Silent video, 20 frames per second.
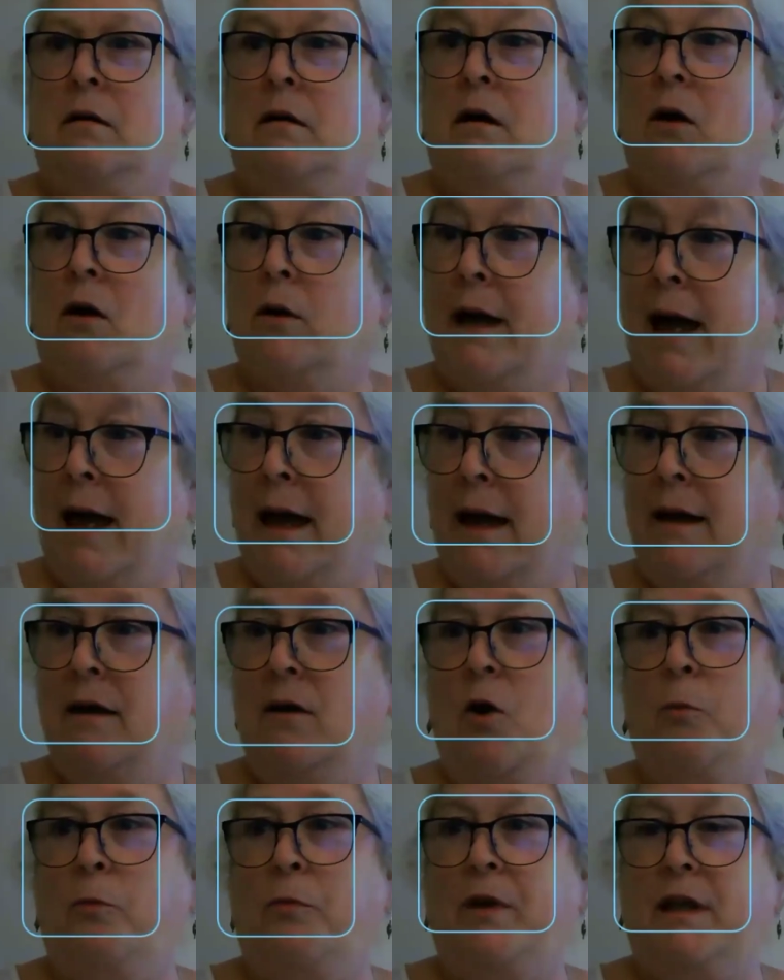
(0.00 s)
Okay,
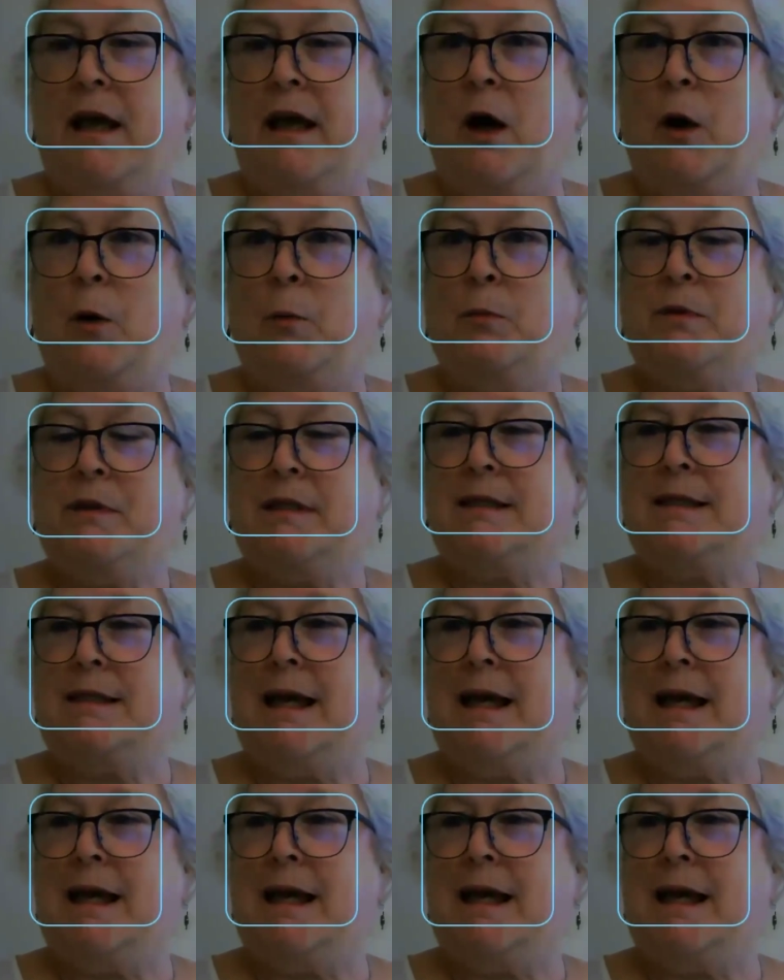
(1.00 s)
hope that helps.